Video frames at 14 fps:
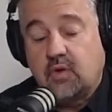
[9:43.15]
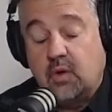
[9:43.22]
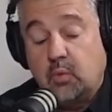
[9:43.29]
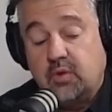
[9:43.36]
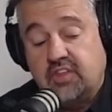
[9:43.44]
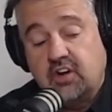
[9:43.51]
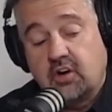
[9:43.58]

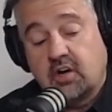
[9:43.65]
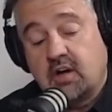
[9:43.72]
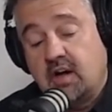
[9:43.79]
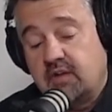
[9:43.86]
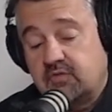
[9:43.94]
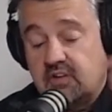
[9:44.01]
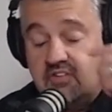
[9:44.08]
Within our
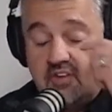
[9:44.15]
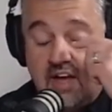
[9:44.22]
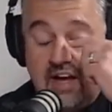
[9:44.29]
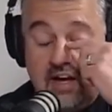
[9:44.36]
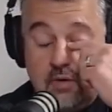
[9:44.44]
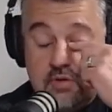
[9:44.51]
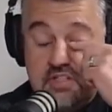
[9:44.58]
conference,
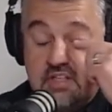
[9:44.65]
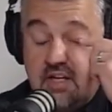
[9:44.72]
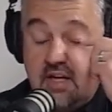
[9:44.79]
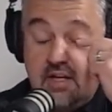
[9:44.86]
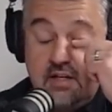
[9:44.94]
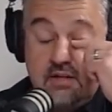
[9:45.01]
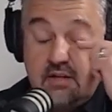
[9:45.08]
Iowa
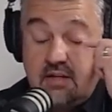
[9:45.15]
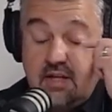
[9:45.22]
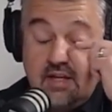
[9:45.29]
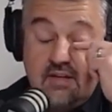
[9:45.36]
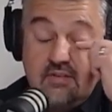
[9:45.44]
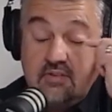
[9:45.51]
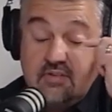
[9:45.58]
State,
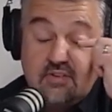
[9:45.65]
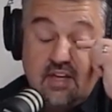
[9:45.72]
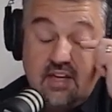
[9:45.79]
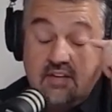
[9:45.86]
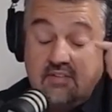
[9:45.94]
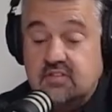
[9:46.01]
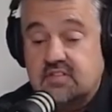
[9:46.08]
Kansas
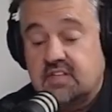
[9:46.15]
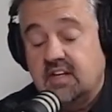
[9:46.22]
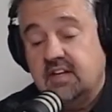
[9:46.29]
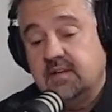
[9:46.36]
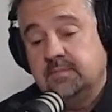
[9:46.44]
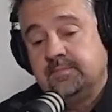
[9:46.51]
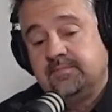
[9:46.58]
State,